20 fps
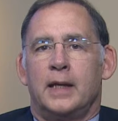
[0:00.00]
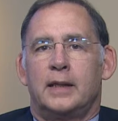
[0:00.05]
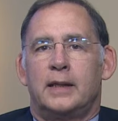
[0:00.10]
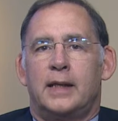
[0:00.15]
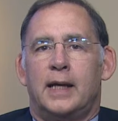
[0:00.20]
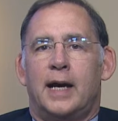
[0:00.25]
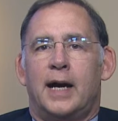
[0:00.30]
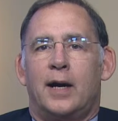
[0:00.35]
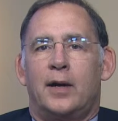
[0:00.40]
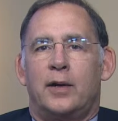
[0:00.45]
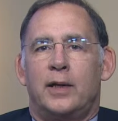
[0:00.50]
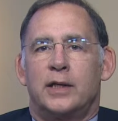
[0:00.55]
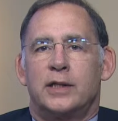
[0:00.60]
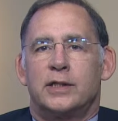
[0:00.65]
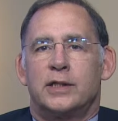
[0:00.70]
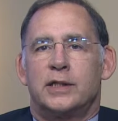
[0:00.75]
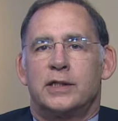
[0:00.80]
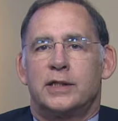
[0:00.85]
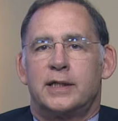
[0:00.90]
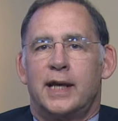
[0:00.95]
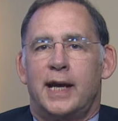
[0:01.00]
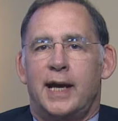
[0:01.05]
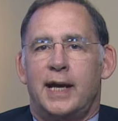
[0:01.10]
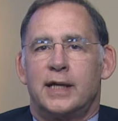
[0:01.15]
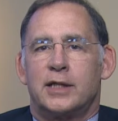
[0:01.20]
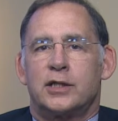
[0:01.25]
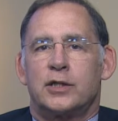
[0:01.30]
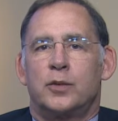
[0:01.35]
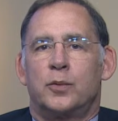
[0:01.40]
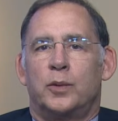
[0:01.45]
The IRS is
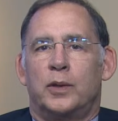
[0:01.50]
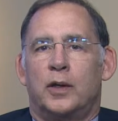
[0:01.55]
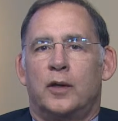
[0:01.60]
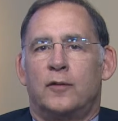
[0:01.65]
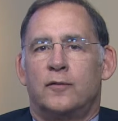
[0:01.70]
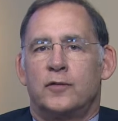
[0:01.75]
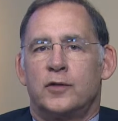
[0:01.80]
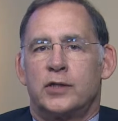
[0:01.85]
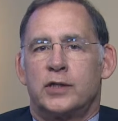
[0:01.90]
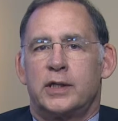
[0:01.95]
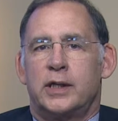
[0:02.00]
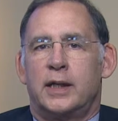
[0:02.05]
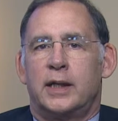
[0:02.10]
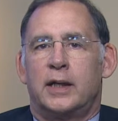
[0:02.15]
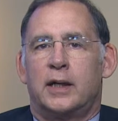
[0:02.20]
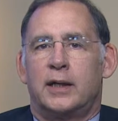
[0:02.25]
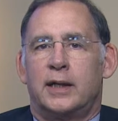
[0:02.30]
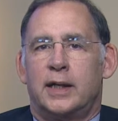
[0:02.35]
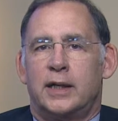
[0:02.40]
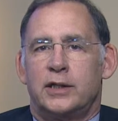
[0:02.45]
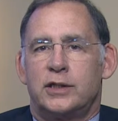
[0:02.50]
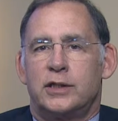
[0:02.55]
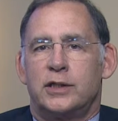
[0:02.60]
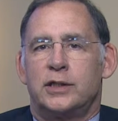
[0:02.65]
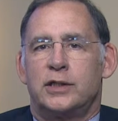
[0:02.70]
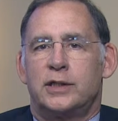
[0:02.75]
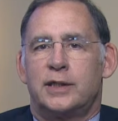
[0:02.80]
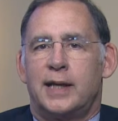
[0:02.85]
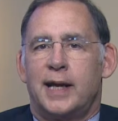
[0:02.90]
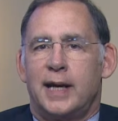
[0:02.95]
tasked with overseeing our
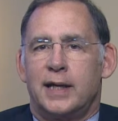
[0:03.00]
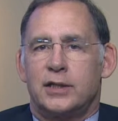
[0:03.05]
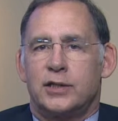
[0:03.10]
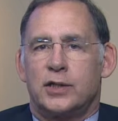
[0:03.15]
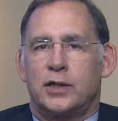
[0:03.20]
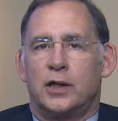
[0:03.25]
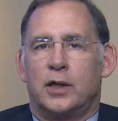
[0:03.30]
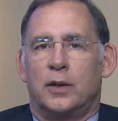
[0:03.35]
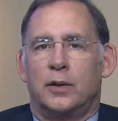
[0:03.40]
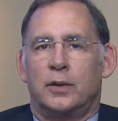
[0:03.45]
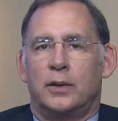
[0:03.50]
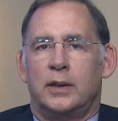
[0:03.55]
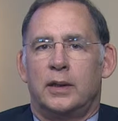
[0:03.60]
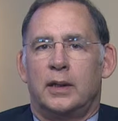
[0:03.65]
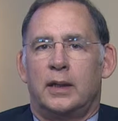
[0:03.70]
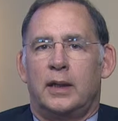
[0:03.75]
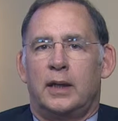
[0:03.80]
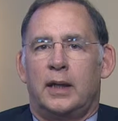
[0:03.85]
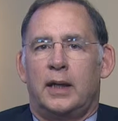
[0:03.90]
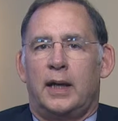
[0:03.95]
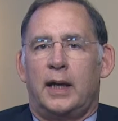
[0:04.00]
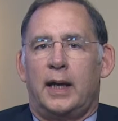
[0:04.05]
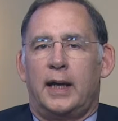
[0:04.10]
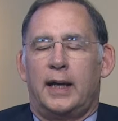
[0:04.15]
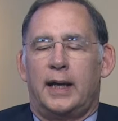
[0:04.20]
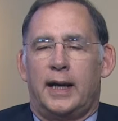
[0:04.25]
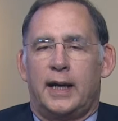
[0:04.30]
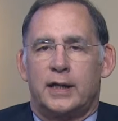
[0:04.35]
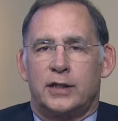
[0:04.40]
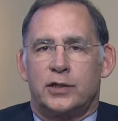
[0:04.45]
nation's tax code
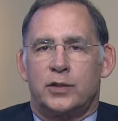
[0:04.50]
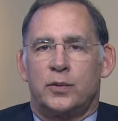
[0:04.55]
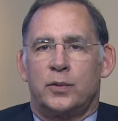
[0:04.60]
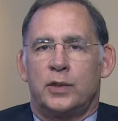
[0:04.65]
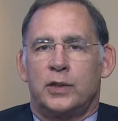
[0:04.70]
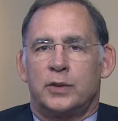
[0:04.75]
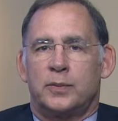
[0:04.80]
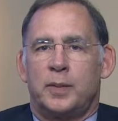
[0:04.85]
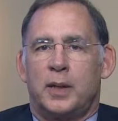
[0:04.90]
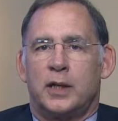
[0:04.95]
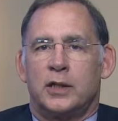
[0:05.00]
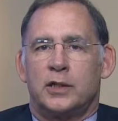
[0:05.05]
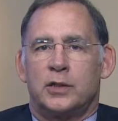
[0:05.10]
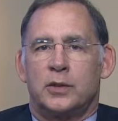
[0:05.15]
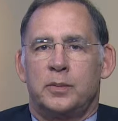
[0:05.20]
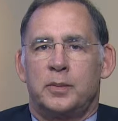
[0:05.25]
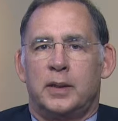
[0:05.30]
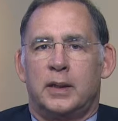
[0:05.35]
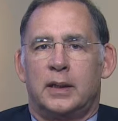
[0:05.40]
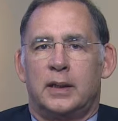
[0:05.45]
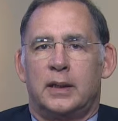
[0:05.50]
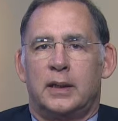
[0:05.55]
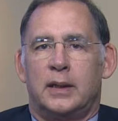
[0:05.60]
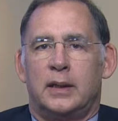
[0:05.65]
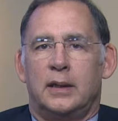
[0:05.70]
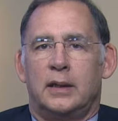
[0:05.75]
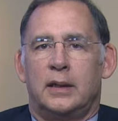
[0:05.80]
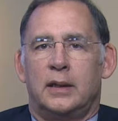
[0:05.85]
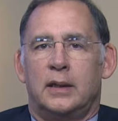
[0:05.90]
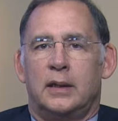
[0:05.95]
and has the responsibility
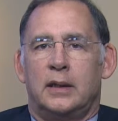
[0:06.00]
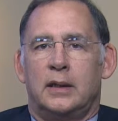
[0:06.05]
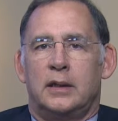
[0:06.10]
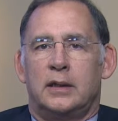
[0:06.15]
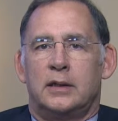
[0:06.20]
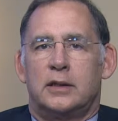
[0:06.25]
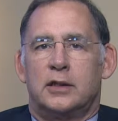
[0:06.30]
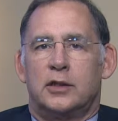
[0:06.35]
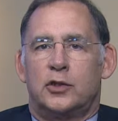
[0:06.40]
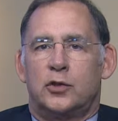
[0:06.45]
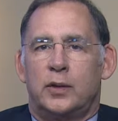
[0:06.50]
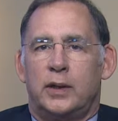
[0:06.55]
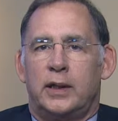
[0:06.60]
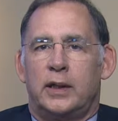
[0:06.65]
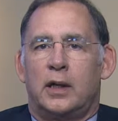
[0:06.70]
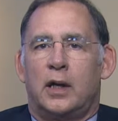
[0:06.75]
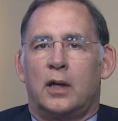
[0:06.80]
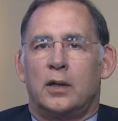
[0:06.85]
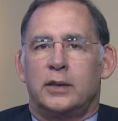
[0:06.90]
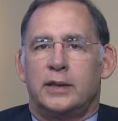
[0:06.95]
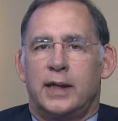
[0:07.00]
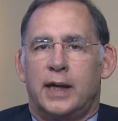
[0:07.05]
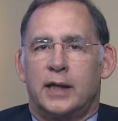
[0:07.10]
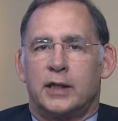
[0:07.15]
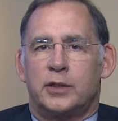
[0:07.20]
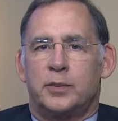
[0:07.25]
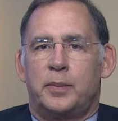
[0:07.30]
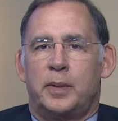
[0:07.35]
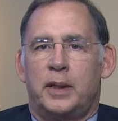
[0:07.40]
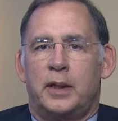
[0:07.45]
to treat all
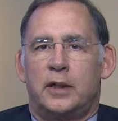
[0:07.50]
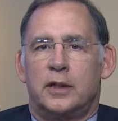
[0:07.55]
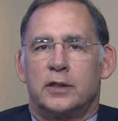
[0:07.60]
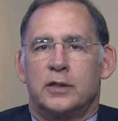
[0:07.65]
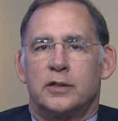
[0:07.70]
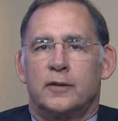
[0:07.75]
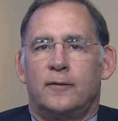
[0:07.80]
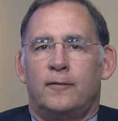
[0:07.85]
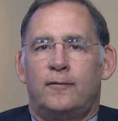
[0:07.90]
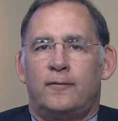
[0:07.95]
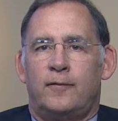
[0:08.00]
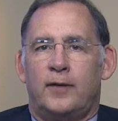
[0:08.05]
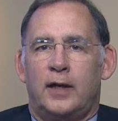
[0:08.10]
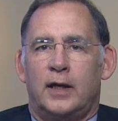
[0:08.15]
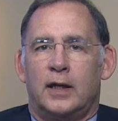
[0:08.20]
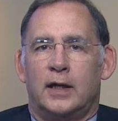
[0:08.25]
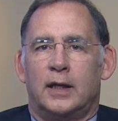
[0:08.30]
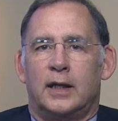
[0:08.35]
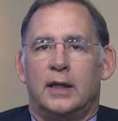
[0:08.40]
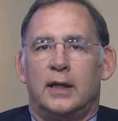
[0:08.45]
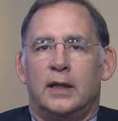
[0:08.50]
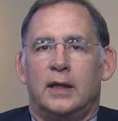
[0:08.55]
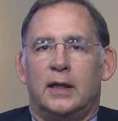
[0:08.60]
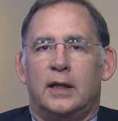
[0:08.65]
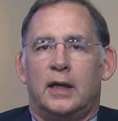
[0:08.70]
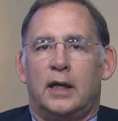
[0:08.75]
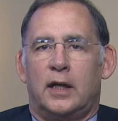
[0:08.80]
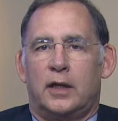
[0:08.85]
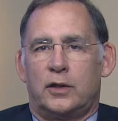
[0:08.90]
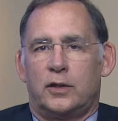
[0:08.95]
taxpayers fairly
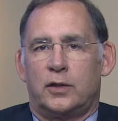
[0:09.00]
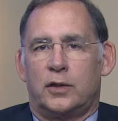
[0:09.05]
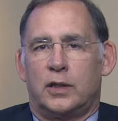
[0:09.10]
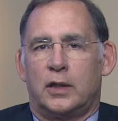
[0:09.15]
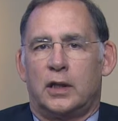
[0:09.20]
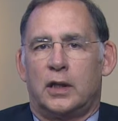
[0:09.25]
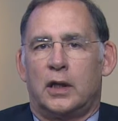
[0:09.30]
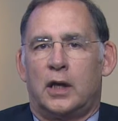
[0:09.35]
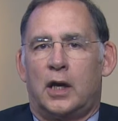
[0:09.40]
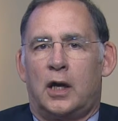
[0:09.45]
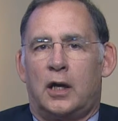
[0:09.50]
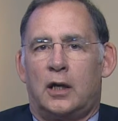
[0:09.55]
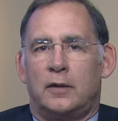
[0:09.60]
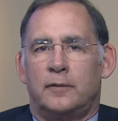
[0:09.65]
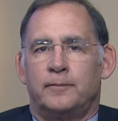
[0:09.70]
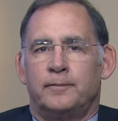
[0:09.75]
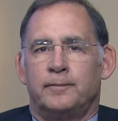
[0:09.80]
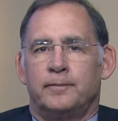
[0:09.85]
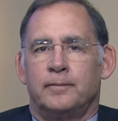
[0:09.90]
under the law.